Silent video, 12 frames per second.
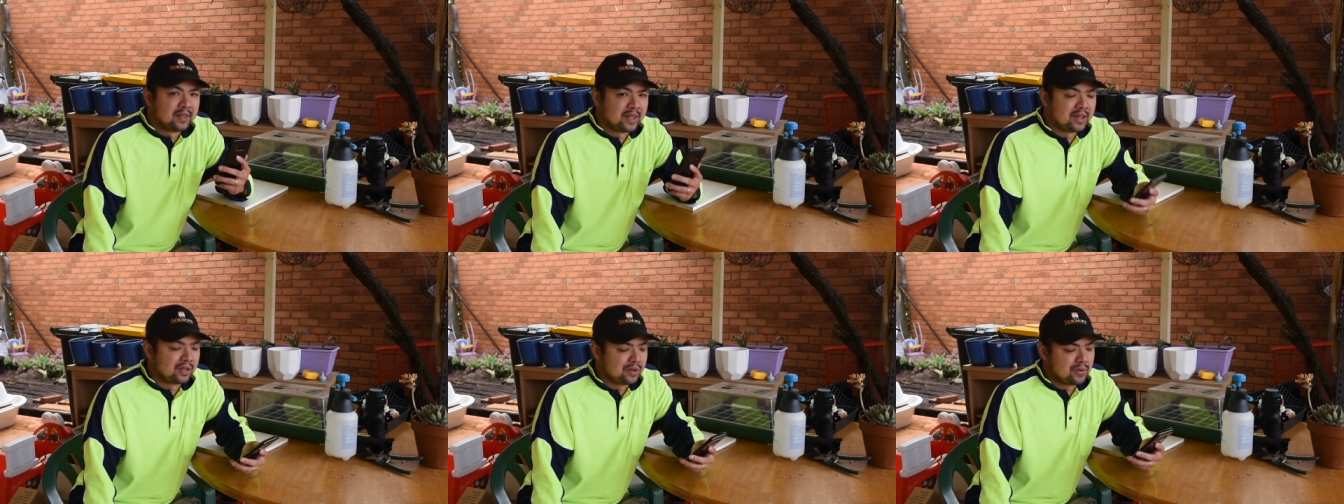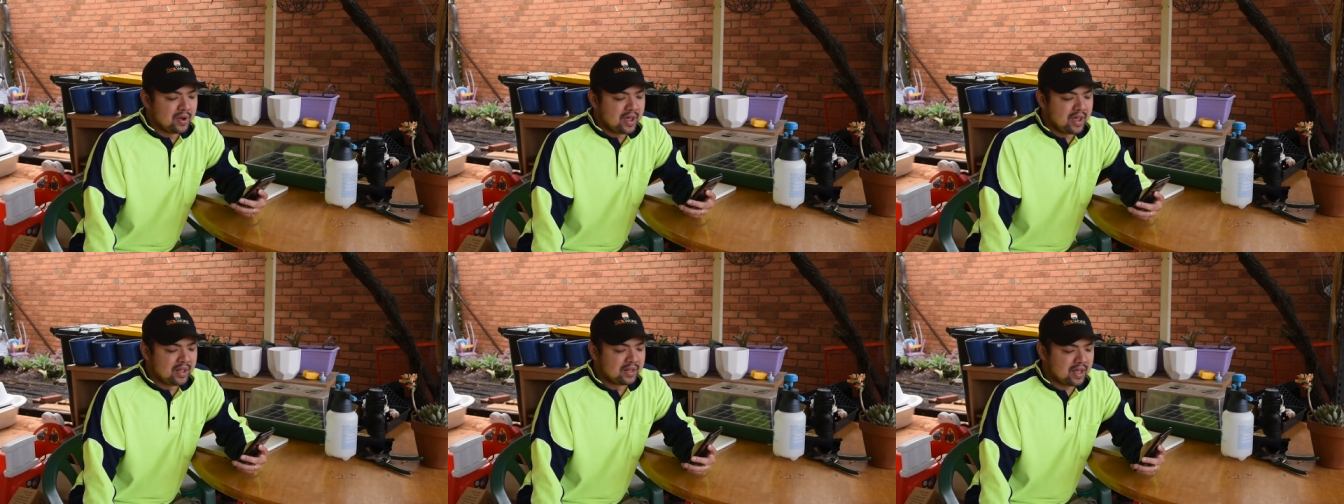Thank you
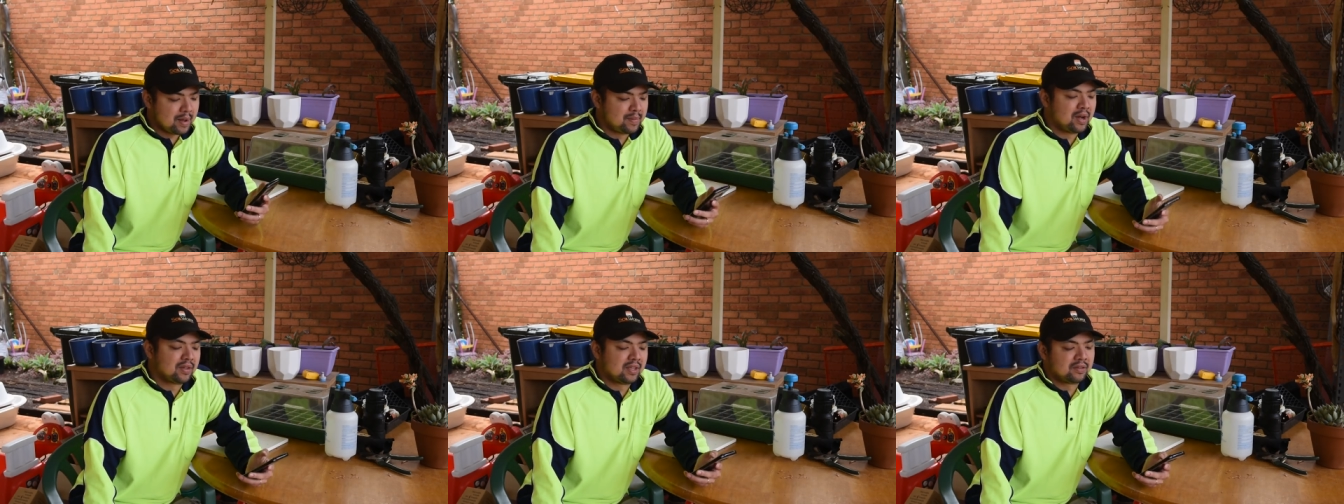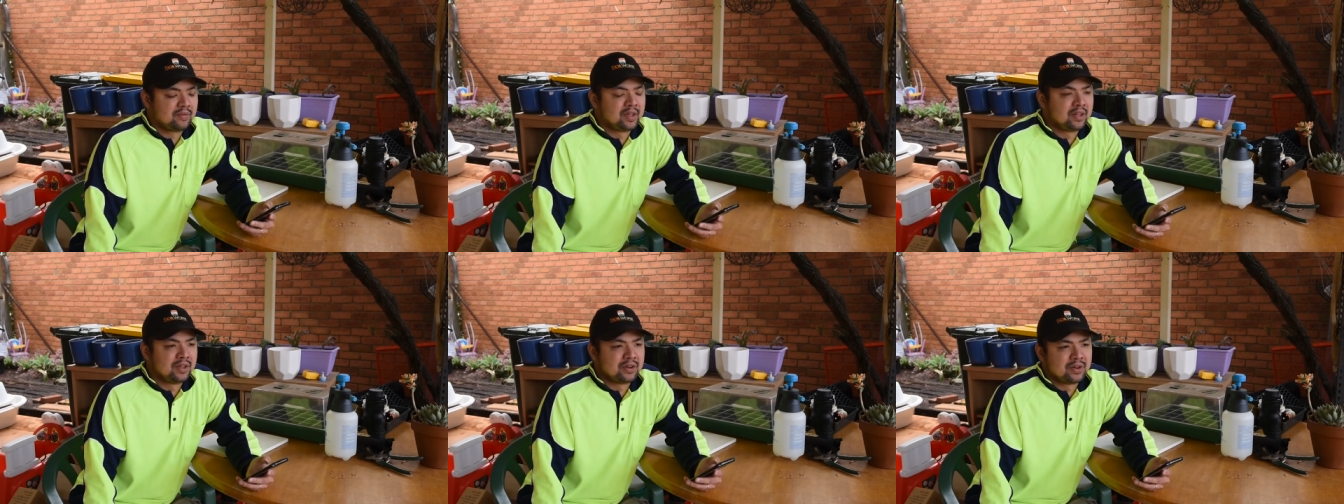and about that
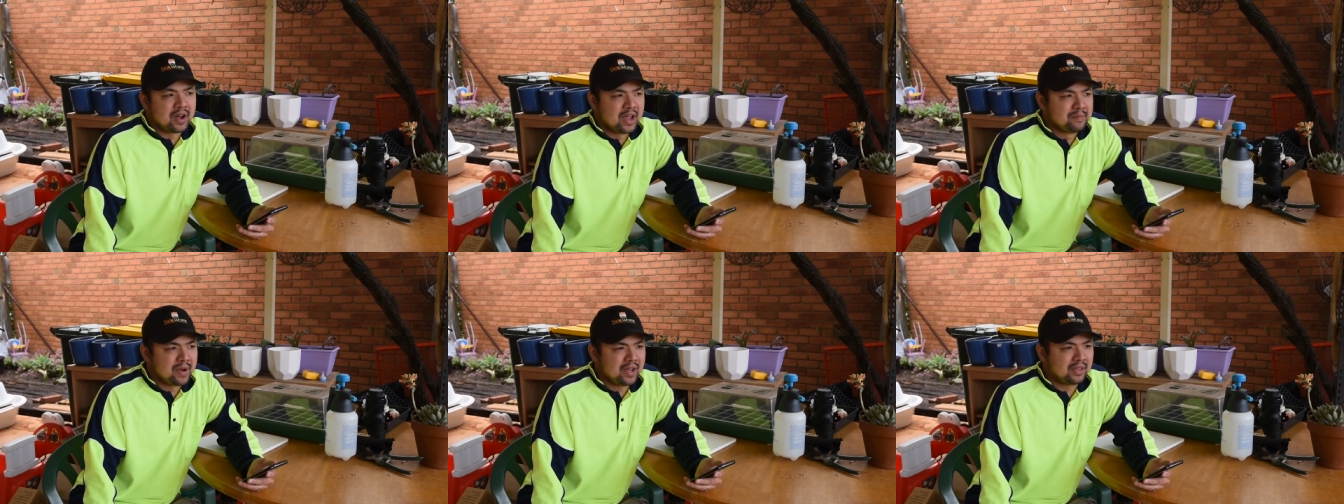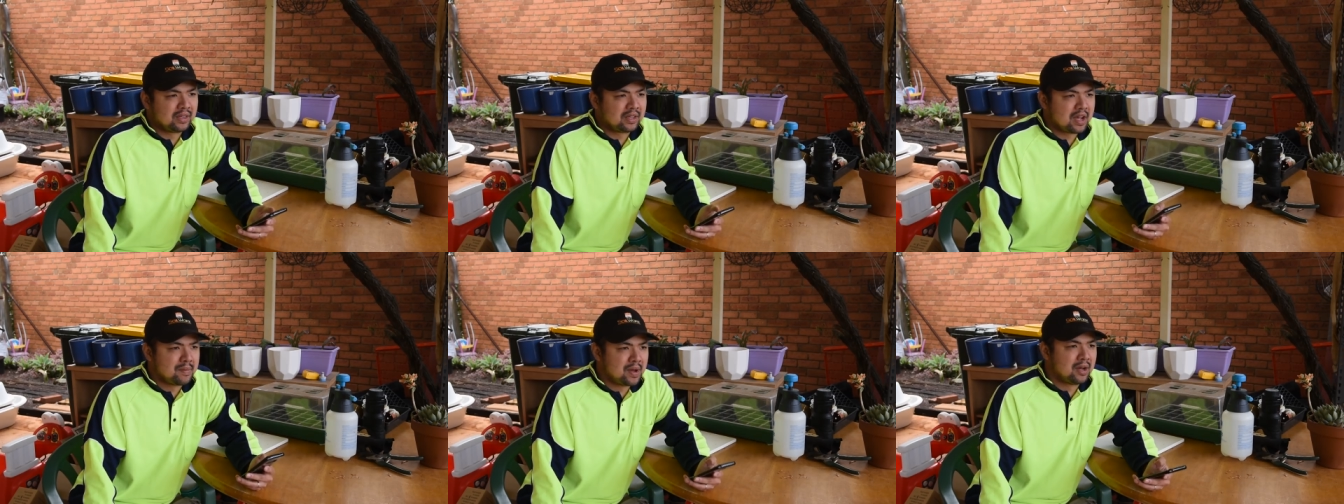video, I might
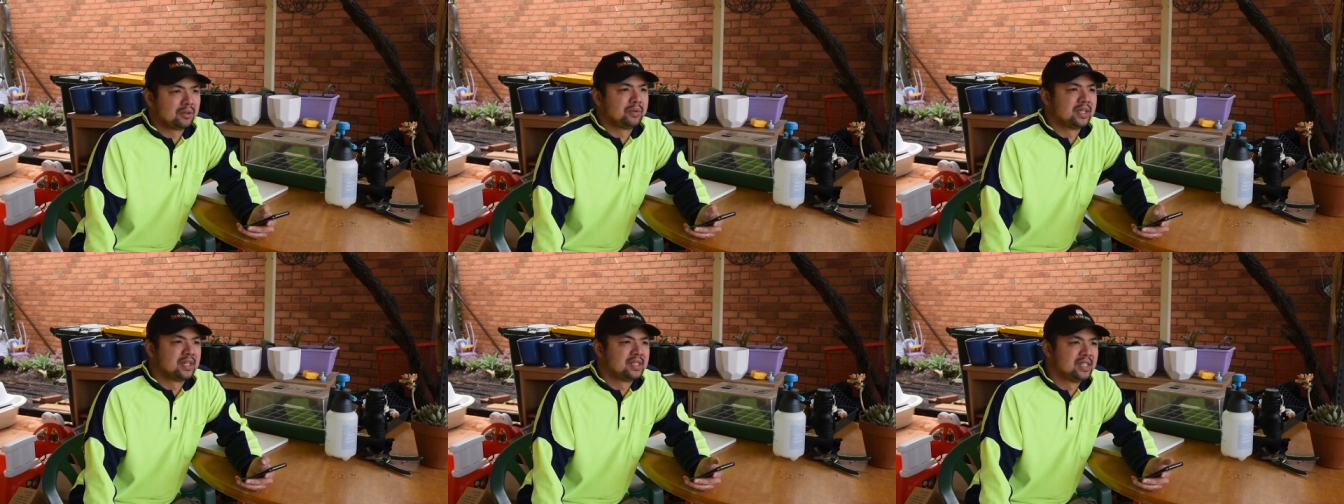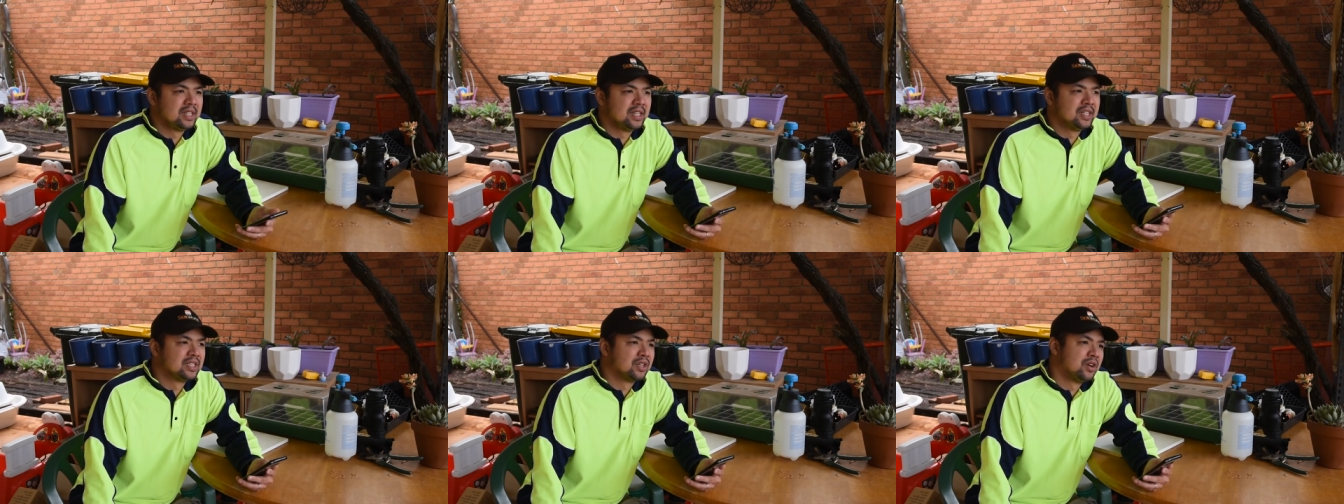come out with a
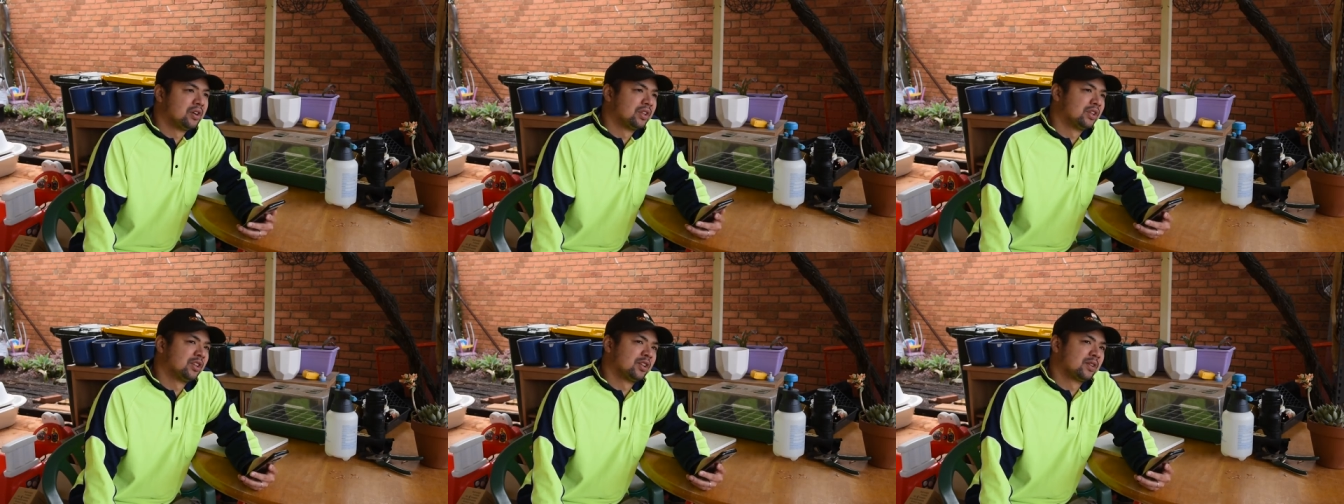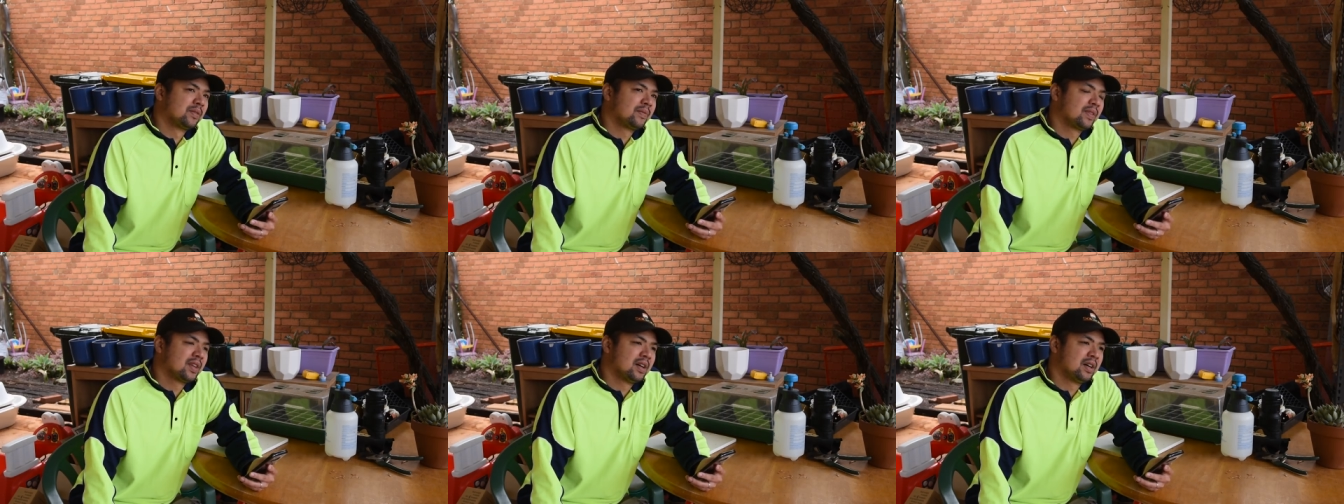series on
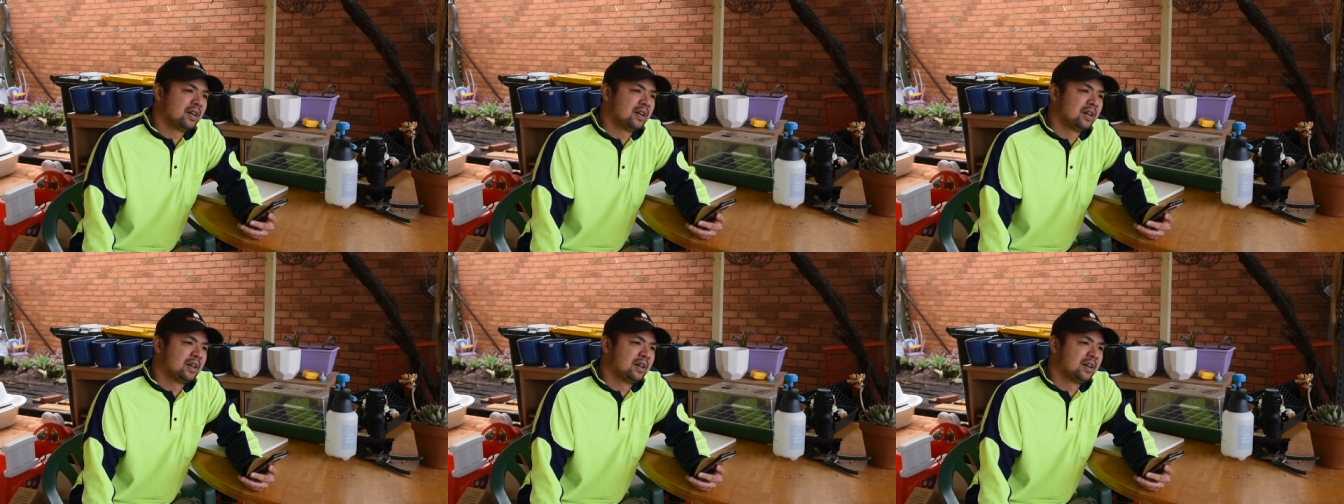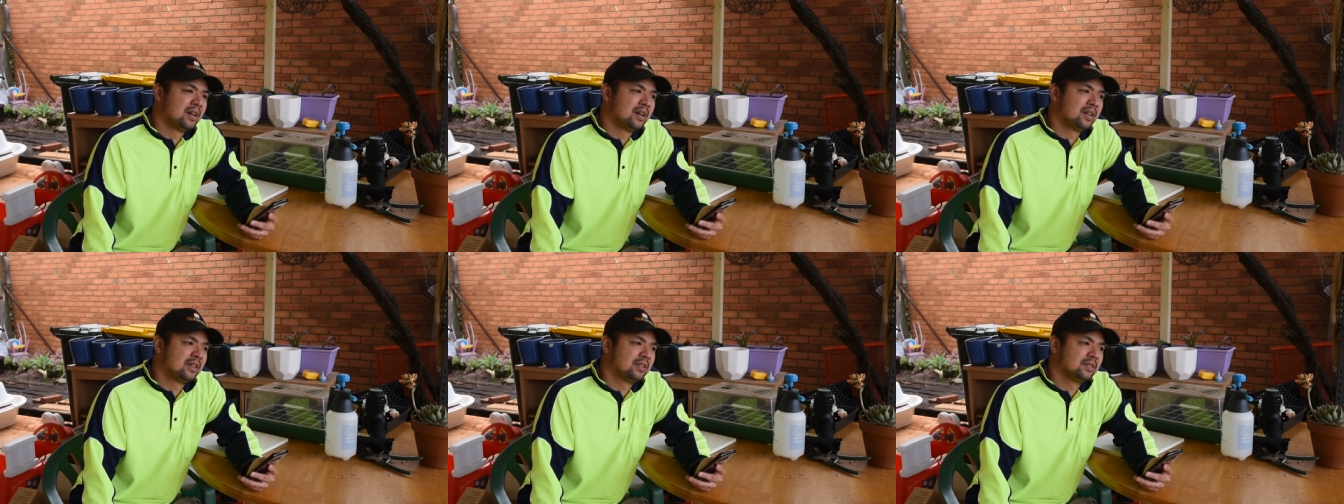
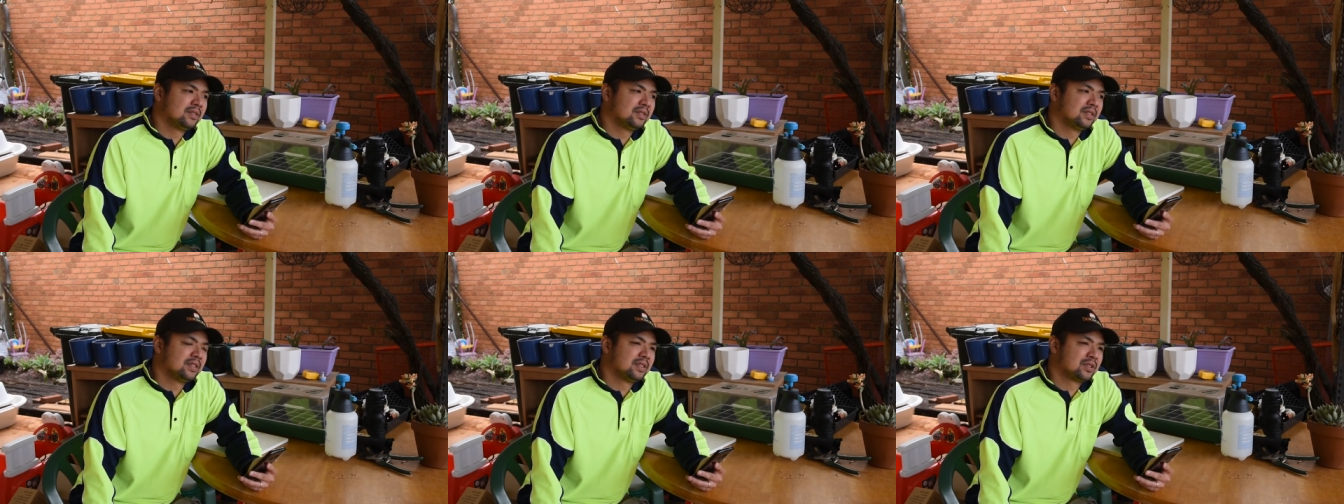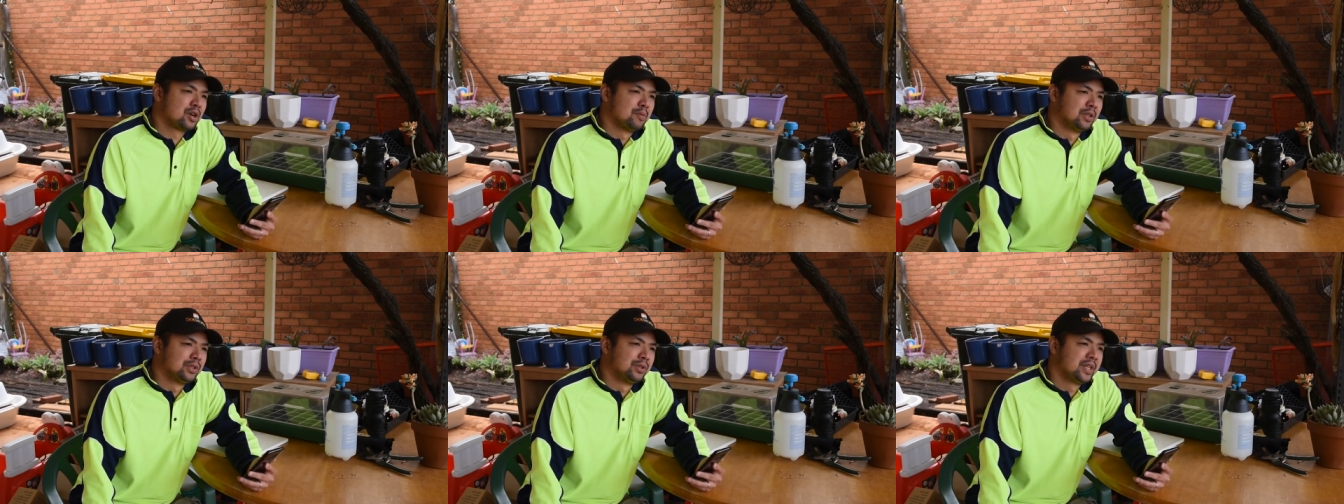uh,
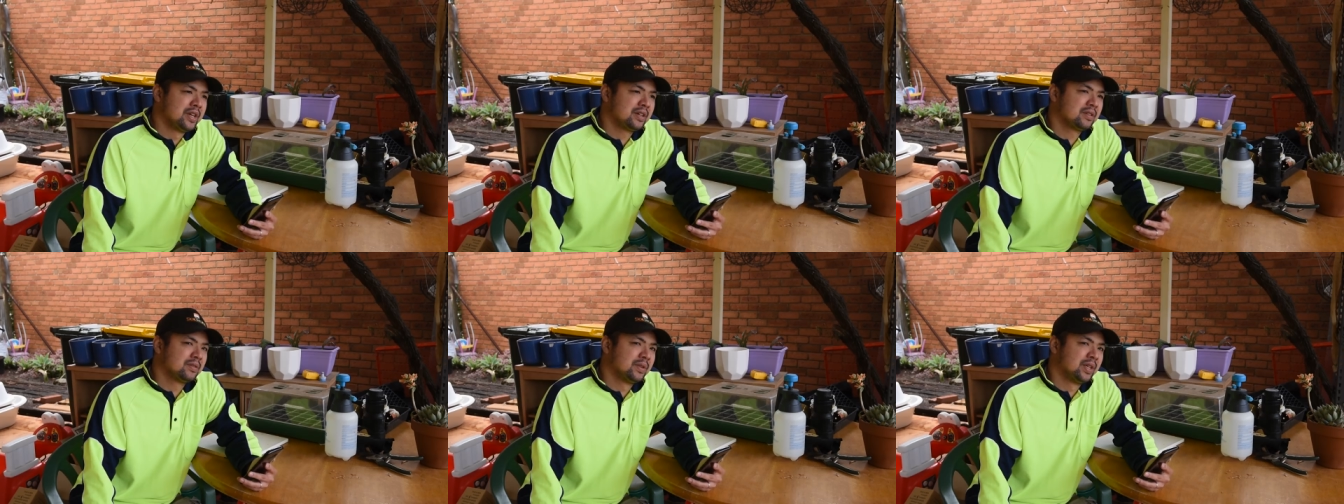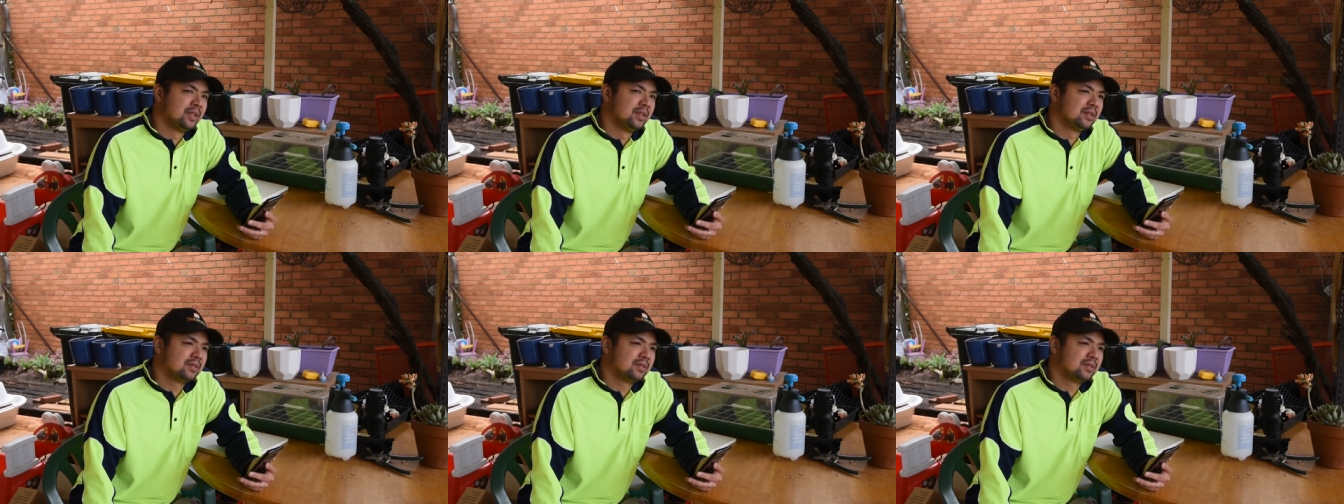troubleshooting with